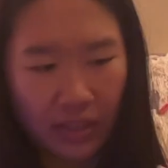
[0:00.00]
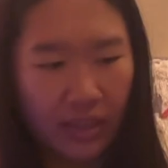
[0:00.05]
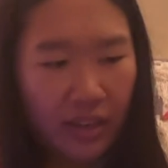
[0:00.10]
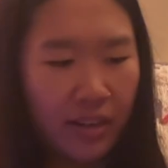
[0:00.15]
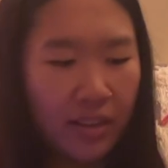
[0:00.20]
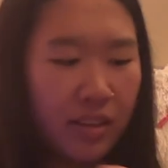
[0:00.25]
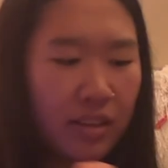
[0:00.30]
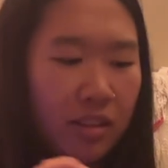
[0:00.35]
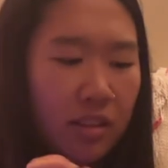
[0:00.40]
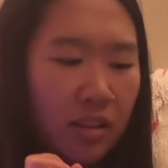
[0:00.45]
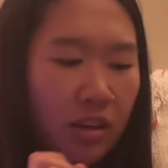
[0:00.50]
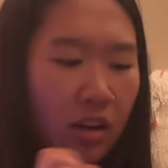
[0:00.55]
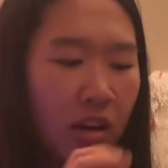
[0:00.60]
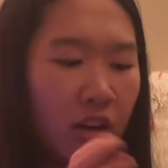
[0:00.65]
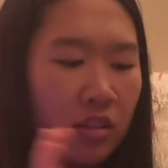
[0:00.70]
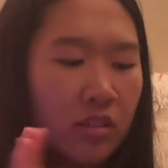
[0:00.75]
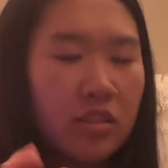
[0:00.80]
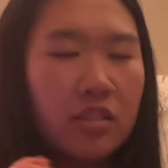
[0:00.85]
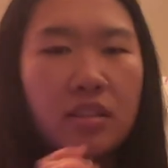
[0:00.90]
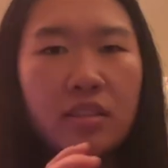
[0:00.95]
And I think the
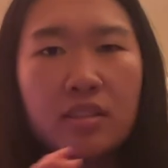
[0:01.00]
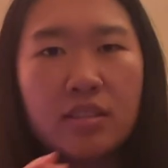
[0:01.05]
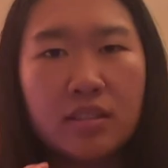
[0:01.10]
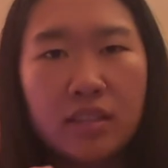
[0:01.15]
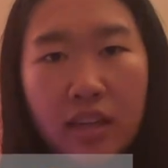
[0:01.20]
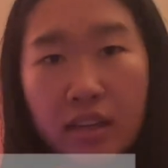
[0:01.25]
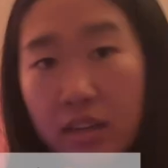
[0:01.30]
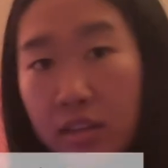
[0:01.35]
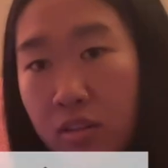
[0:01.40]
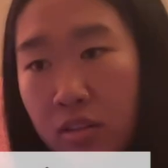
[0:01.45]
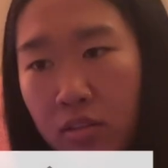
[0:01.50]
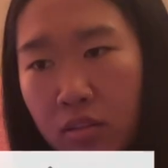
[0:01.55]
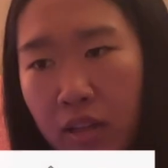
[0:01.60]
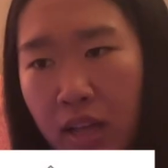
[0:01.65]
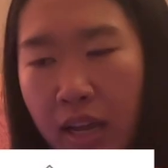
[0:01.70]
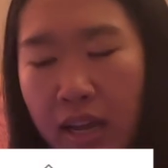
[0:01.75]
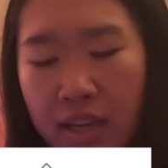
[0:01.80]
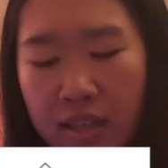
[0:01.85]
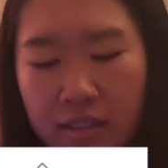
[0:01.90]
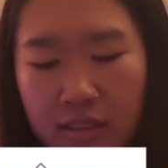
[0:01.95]
harshness that indole
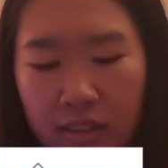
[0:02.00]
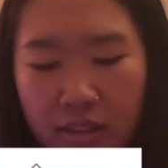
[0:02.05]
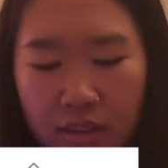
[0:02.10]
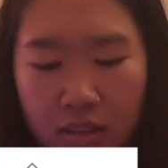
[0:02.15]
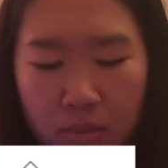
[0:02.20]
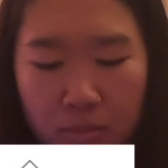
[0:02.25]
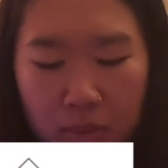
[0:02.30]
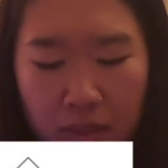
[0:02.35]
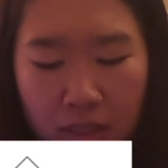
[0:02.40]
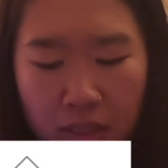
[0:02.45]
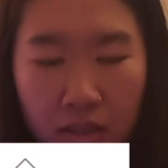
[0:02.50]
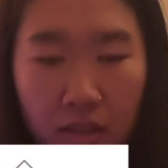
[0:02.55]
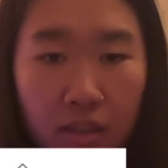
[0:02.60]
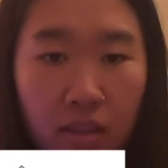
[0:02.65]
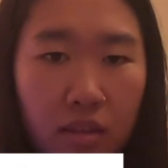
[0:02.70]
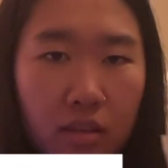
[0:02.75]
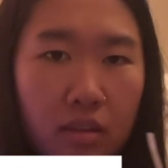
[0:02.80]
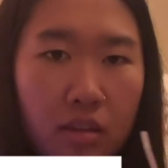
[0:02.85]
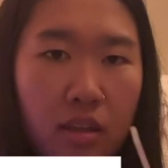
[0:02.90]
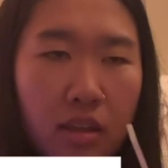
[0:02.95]
has at the
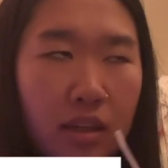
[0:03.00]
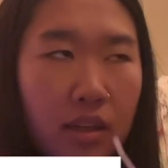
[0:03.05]
beginning